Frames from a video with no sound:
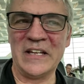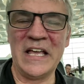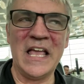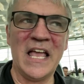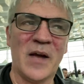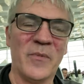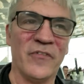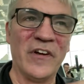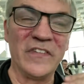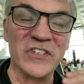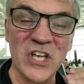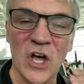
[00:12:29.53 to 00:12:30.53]
And we
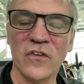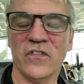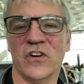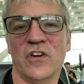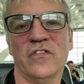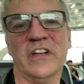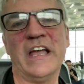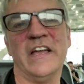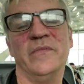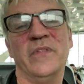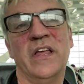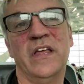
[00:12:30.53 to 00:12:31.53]
found this over and over
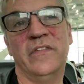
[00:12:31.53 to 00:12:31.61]
again,